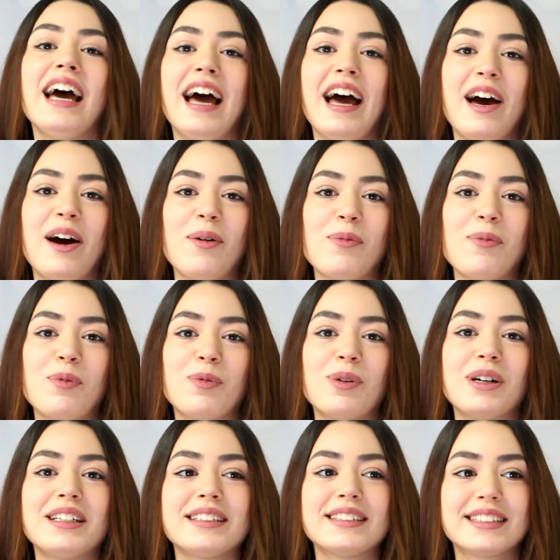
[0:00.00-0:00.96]

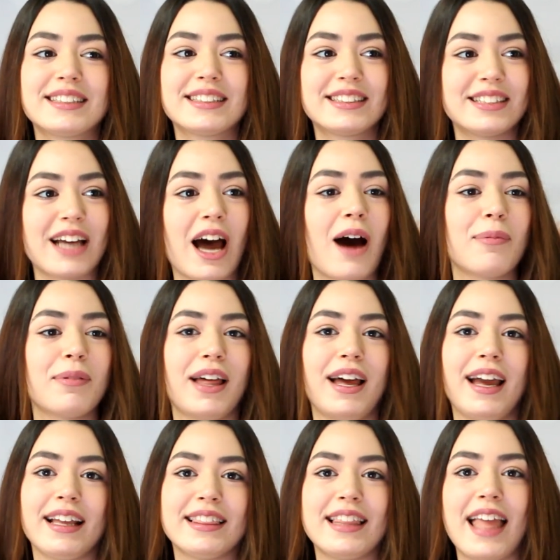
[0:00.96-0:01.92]
will stop
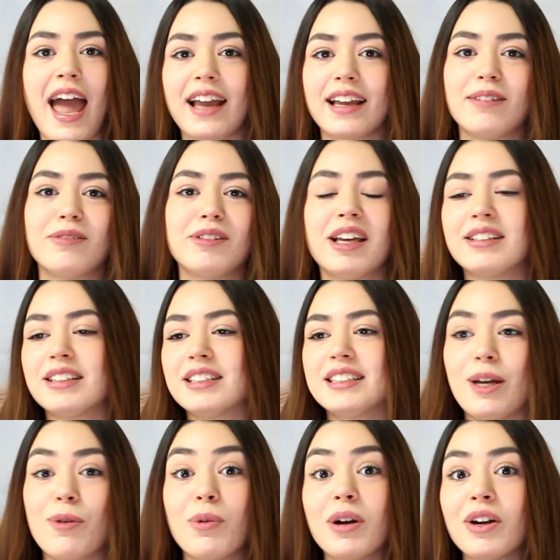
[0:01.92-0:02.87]
like nagging them and
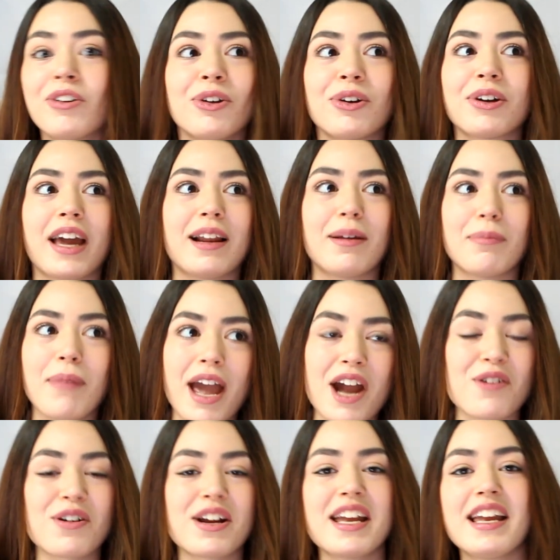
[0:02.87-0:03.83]
say, when are you getting
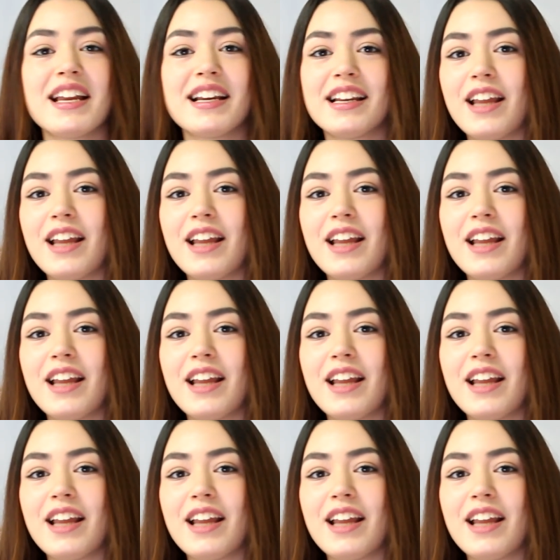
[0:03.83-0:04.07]
married?